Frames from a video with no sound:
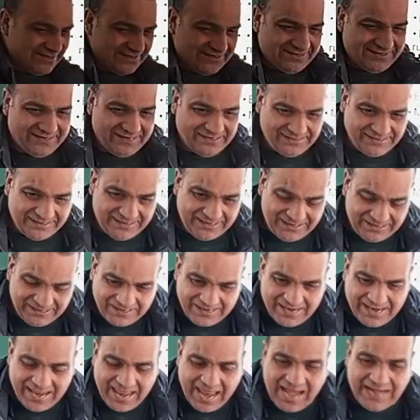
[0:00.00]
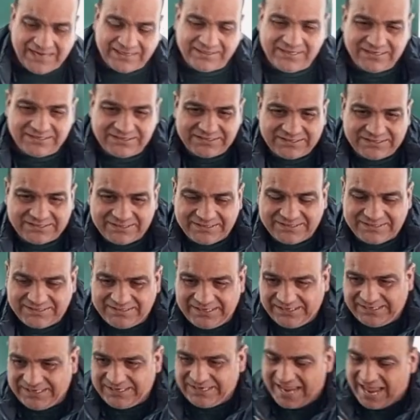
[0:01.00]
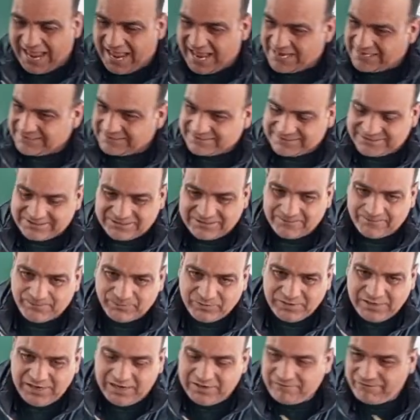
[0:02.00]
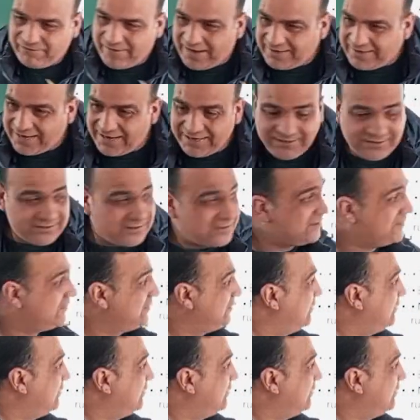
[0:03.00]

city, and this city has infinite